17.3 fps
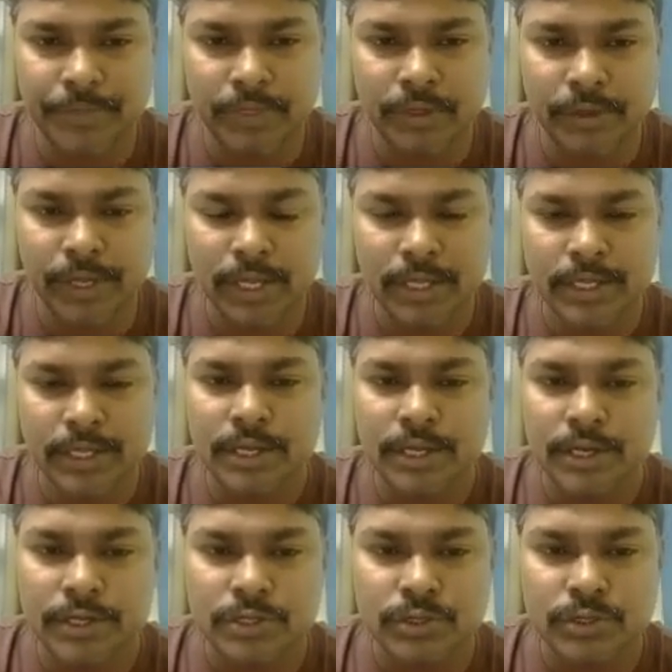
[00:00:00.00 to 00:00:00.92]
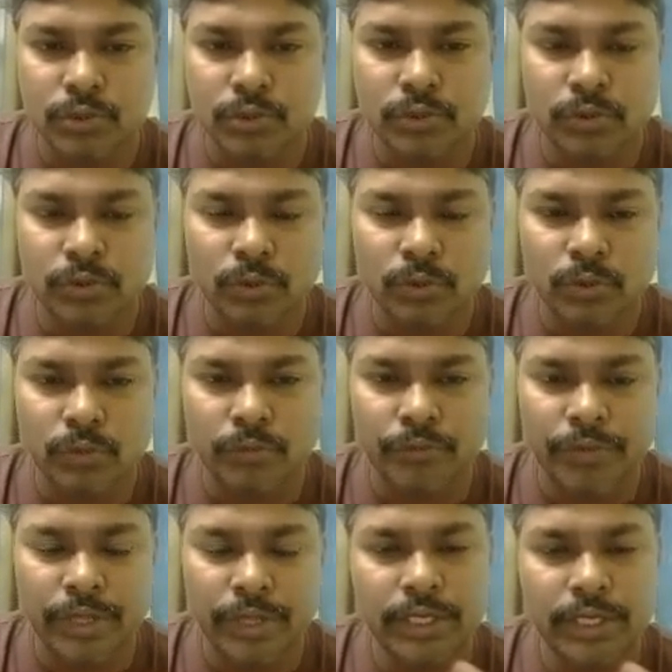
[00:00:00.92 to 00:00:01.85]
Okay, so
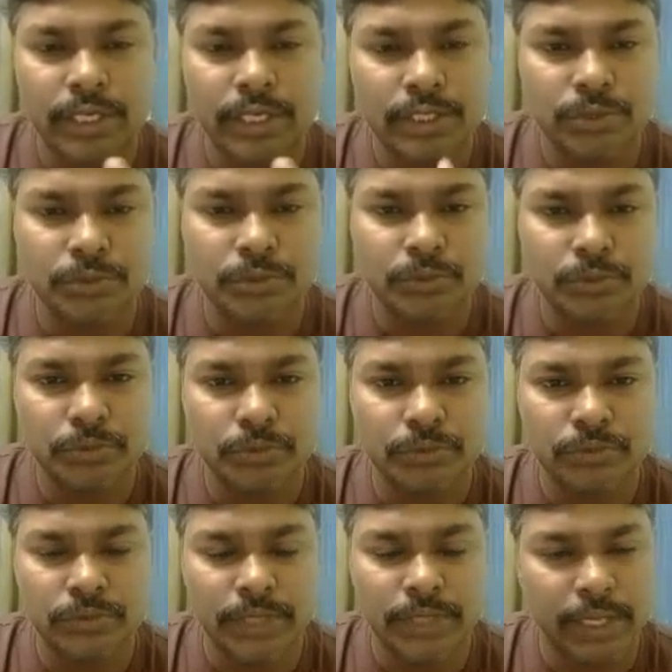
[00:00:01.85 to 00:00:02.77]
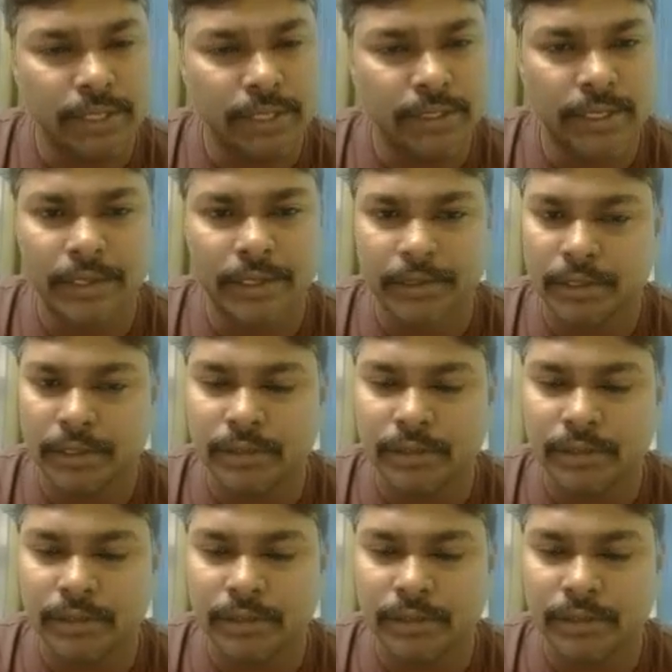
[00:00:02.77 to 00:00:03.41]
we need to take care